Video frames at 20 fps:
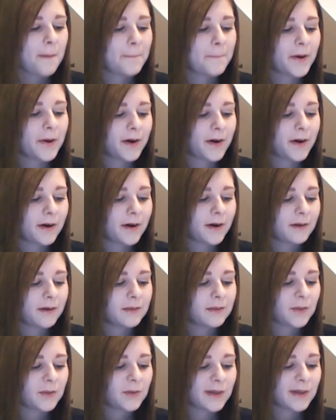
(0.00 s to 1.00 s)
But
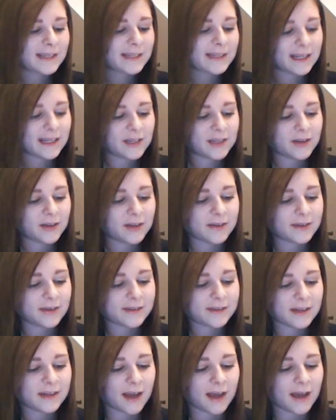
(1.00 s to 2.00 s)
the ones that I do
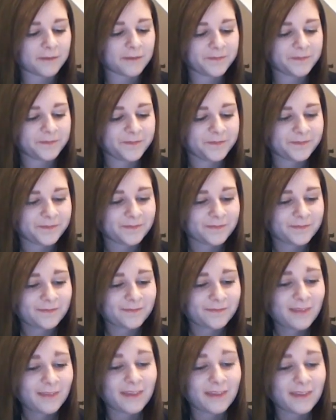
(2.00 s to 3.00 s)
use, you know,
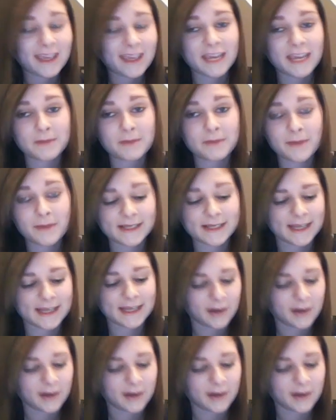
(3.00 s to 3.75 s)
they keep me busy.